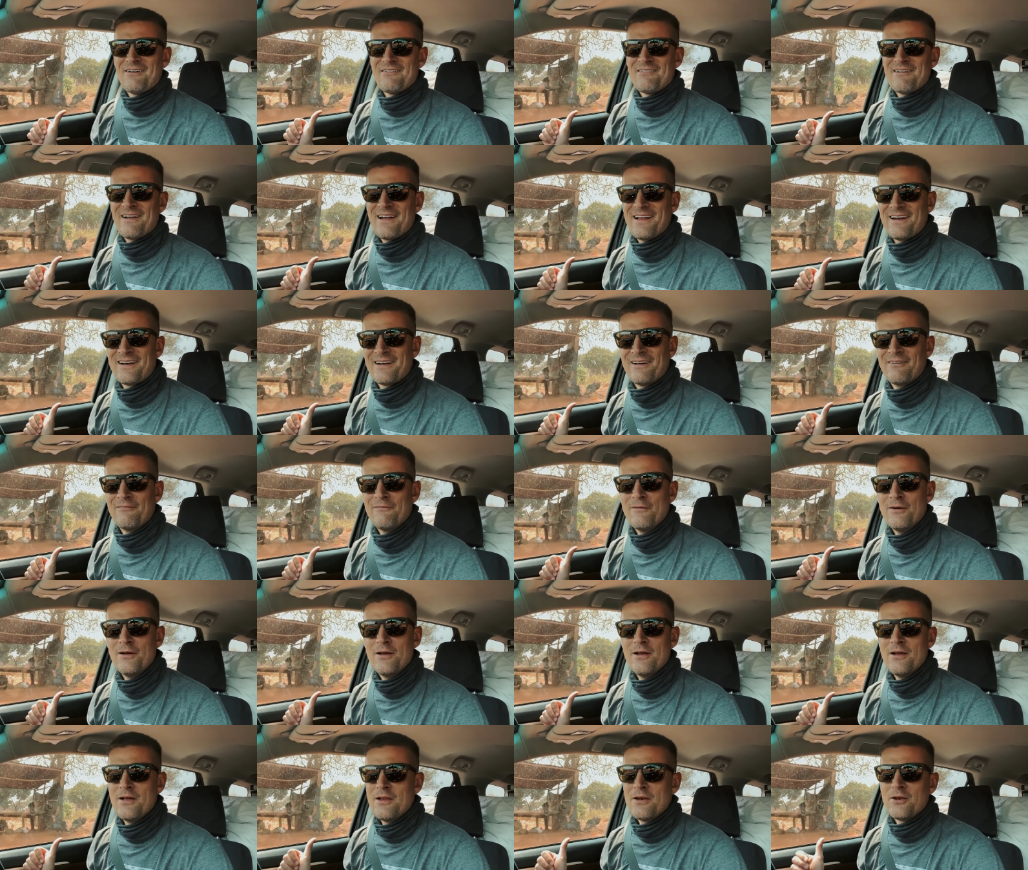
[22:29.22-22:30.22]

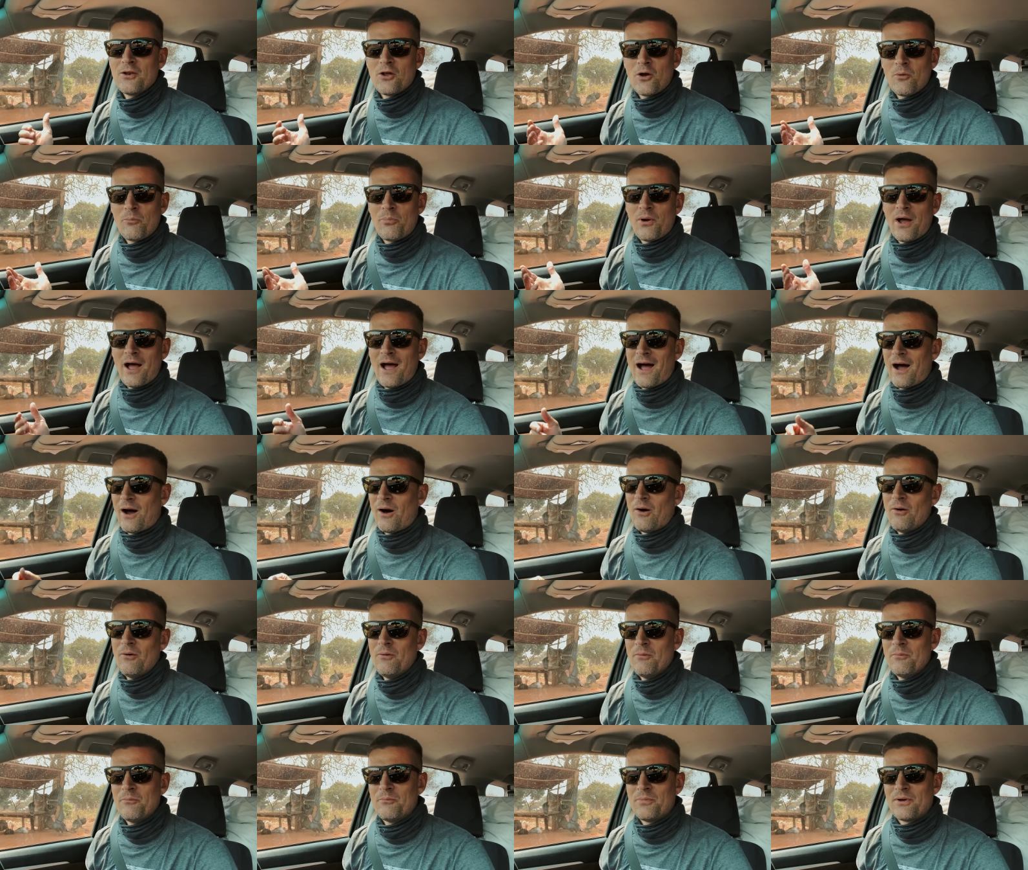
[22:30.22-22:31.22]
random no pal,
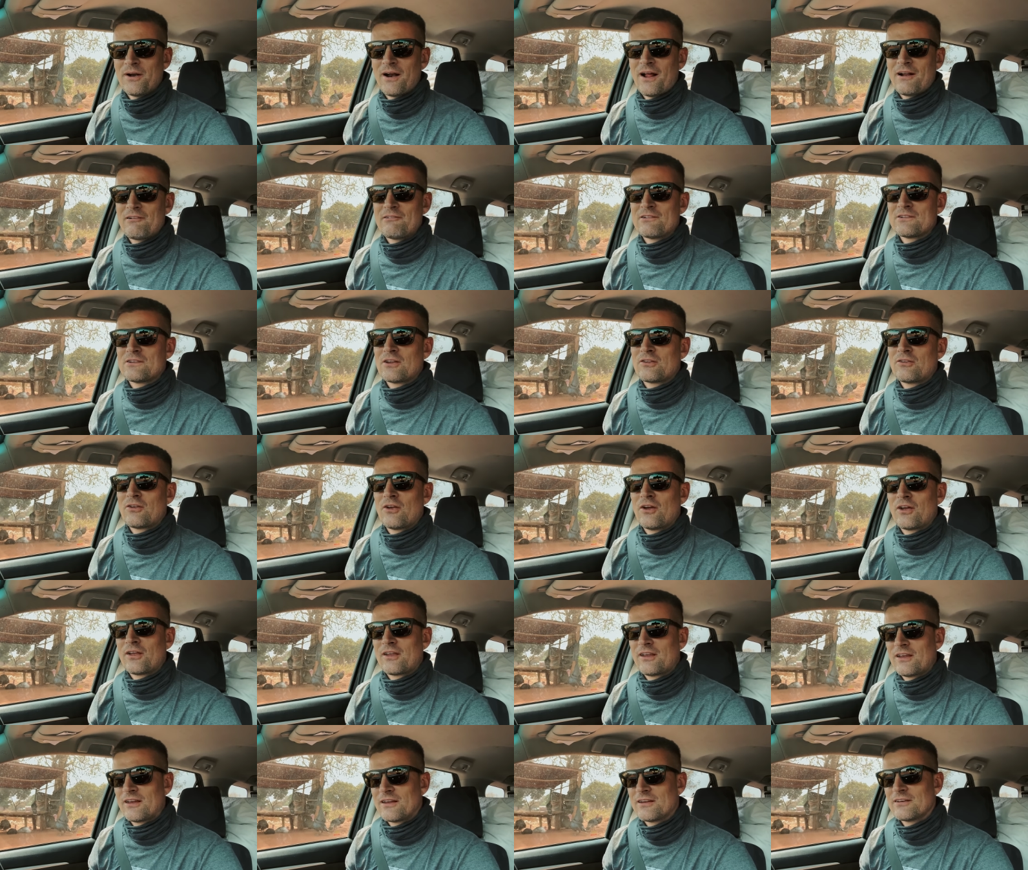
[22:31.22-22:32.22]
but hundreds of
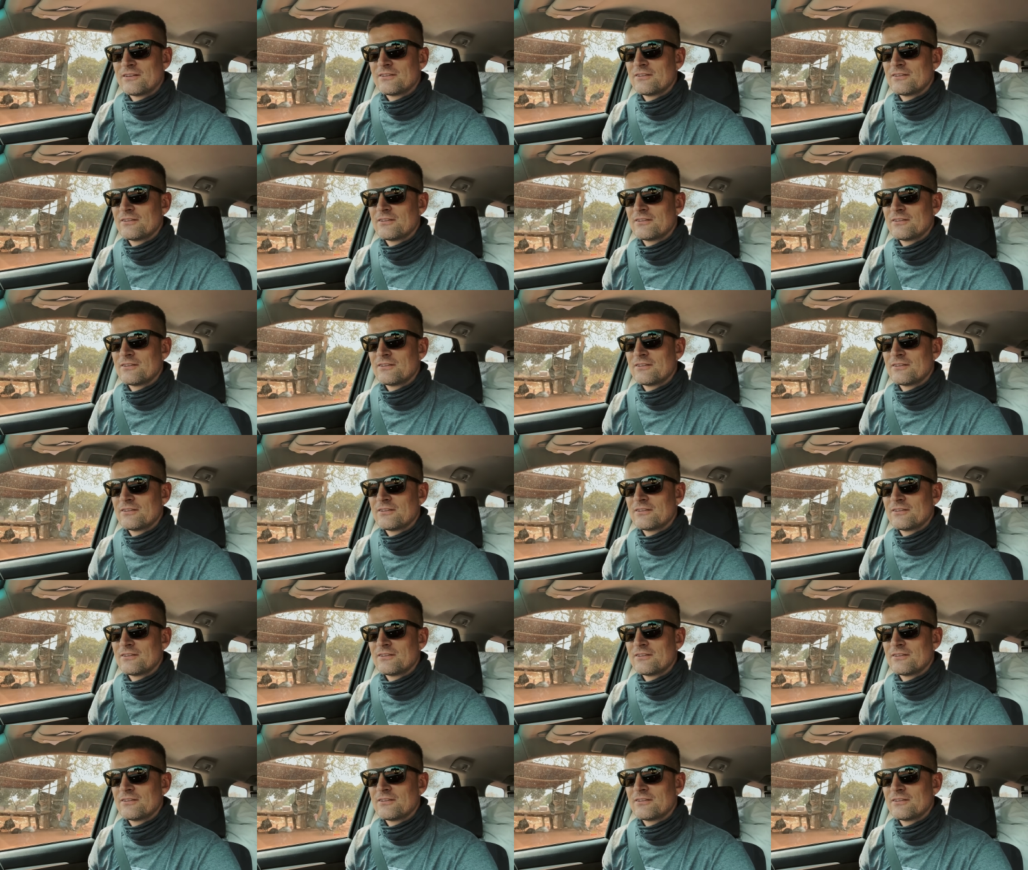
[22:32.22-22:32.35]
turkeys.